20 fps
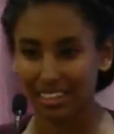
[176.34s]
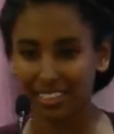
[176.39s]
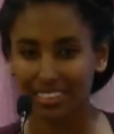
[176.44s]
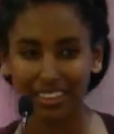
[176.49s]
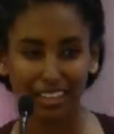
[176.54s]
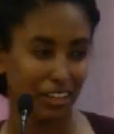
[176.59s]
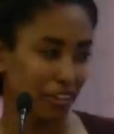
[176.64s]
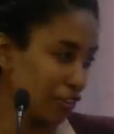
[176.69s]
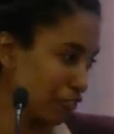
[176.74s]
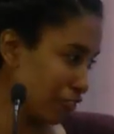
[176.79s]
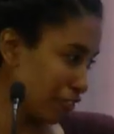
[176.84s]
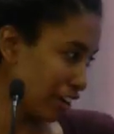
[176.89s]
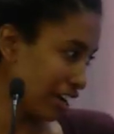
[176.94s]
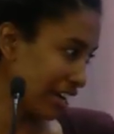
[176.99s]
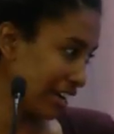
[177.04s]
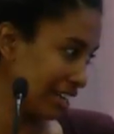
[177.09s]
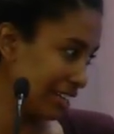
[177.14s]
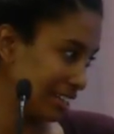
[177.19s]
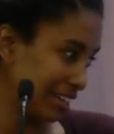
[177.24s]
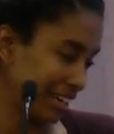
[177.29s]
Thank you,
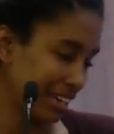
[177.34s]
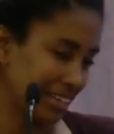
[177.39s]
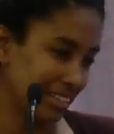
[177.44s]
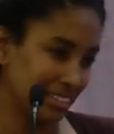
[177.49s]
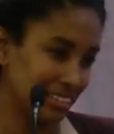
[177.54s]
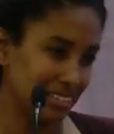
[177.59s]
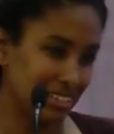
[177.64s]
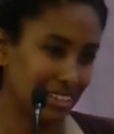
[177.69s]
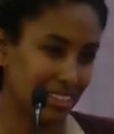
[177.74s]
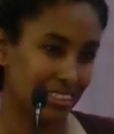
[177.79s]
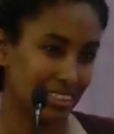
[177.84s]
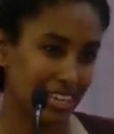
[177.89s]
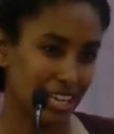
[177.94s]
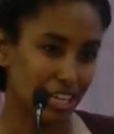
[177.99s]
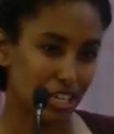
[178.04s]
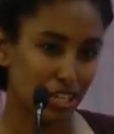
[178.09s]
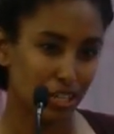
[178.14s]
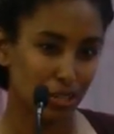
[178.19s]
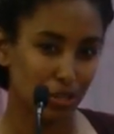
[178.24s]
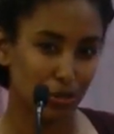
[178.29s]
Fred, and
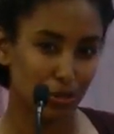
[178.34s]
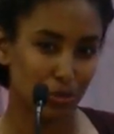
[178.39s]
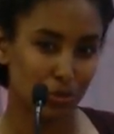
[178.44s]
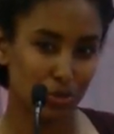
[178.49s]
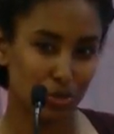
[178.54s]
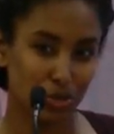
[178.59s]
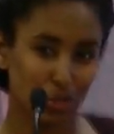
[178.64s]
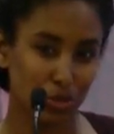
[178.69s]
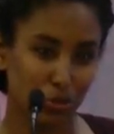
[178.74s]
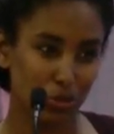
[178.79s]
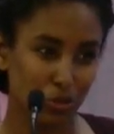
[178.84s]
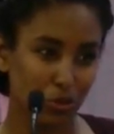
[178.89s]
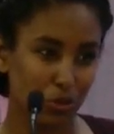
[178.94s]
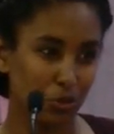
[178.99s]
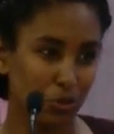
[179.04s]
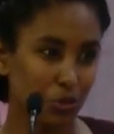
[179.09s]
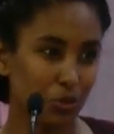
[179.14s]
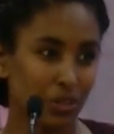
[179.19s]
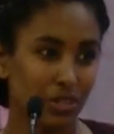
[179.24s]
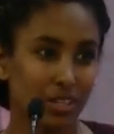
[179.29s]
thank you
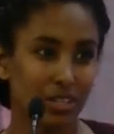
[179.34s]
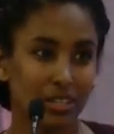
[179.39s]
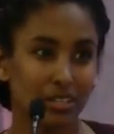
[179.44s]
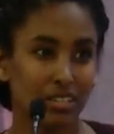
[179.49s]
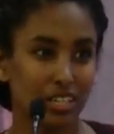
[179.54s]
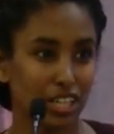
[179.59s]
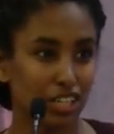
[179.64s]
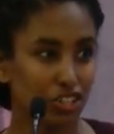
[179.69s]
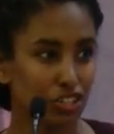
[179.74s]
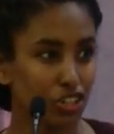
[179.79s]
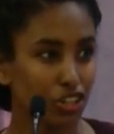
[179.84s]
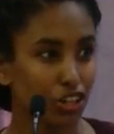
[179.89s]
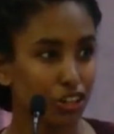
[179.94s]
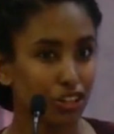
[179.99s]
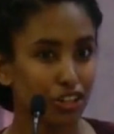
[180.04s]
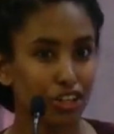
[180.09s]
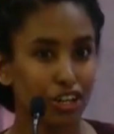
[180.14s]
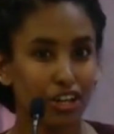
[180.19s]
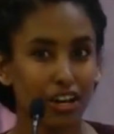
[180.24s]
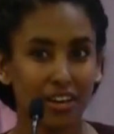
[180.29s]
to Nick
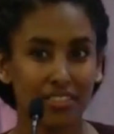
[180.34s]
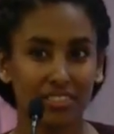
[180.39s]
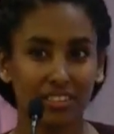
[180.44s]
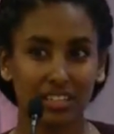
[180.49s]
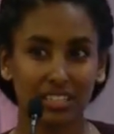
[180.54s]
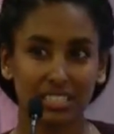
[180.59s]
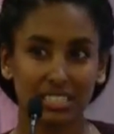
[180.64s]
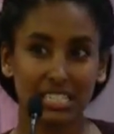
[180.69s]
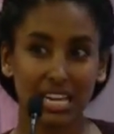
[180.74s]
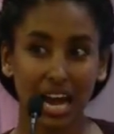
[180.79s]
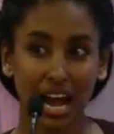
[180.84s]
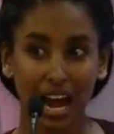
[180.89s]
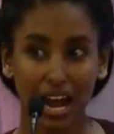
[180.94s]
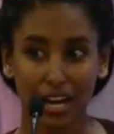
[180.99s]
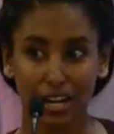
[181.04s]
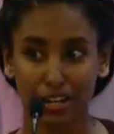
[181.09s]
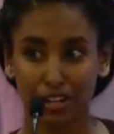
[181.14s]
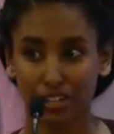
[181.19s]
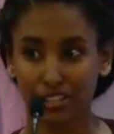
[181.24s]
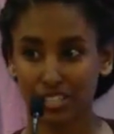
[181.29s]
Turner and the entire